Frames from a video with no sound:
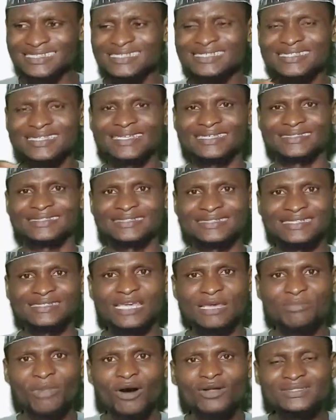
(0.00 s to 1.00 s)
these things,
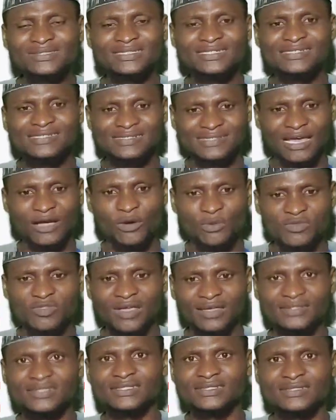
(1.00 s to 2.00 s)
about these
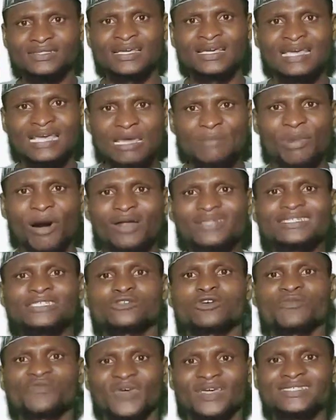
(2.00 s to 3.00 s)
circumstances, about
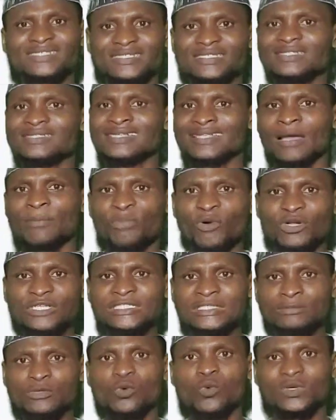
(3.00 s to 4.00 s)
these offenses that are
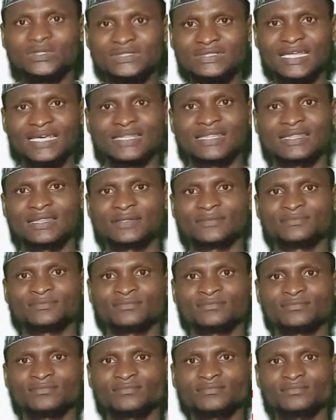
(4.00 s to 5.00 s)
punishable with death.
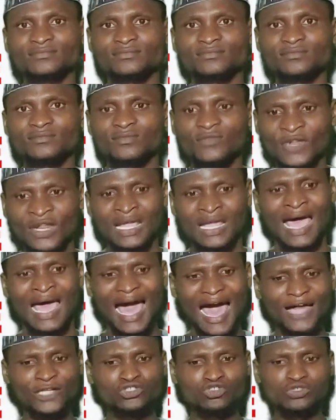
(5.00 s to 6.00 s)

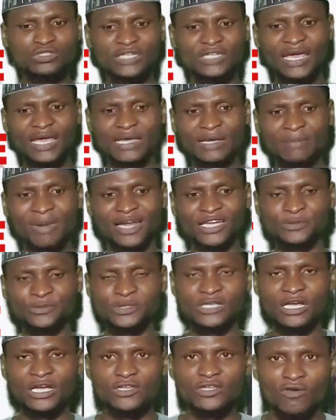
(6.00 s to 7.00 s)
And today, by the
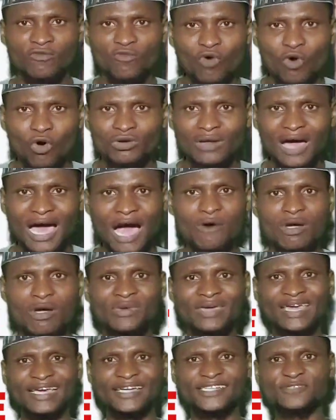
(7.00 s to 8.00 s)
special grace of God, I will
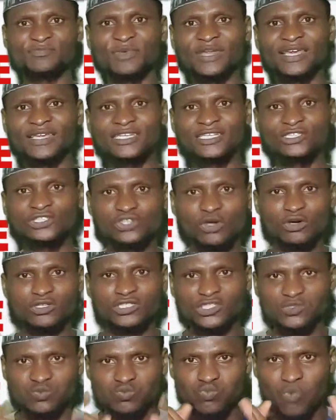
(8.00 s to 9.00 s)
be explaining
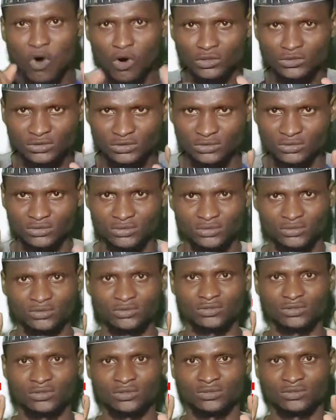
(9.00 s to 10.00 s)
just one
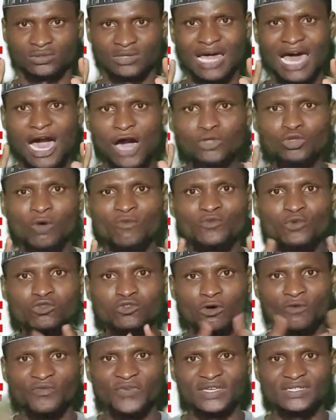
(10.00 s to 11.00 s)
out of those
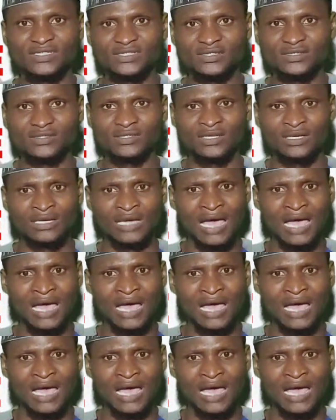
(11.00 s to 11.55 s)
offenses.